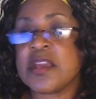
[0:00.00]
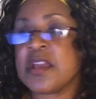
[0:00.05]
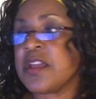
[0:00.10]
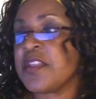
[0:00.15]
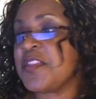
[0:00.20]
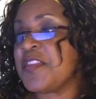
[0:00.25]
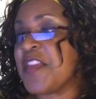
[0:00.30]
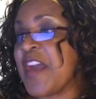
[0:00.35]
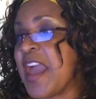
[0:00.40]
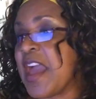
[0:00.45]

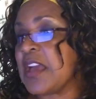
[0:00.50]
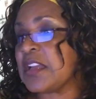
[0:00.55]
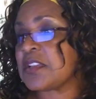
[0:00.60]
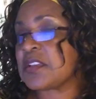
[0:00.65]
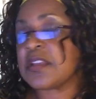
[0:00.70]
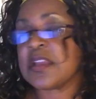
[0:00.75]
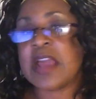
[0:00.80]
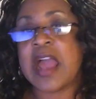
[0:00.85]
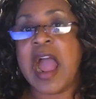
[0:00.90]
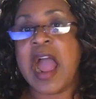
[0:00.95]

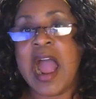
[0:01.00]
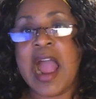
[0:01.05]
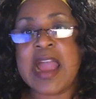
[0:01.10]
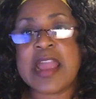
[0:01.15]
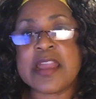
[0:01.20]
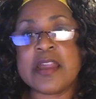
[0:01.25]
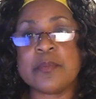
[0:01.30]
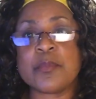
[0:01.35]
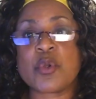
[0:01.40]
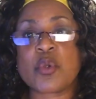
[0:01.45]
that I
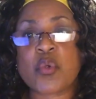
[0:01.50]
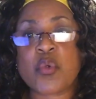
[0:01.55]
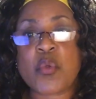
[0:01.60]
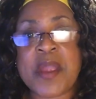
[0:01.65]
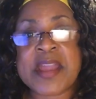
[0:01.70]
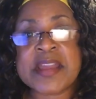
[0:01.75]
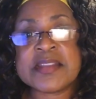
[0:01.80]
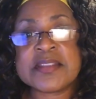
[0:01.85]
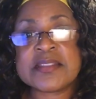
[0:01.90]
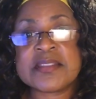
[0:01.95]
am
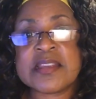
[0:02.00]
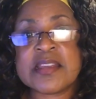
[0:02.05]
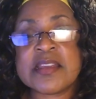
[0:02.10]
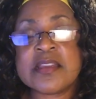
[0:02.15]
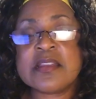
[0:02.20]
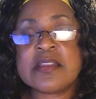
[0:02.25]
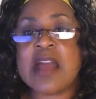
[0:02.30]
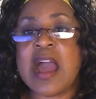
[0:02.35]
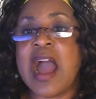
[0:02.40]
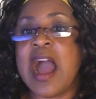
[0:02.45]

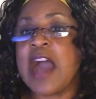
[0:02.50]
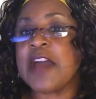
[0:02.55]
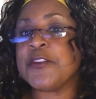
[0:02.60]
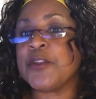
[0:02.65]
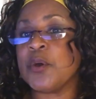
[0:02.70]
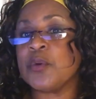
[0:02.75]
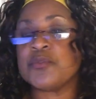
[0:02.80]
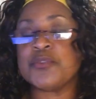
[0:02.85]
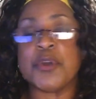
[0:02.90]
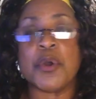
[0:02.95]
crazy, I don't know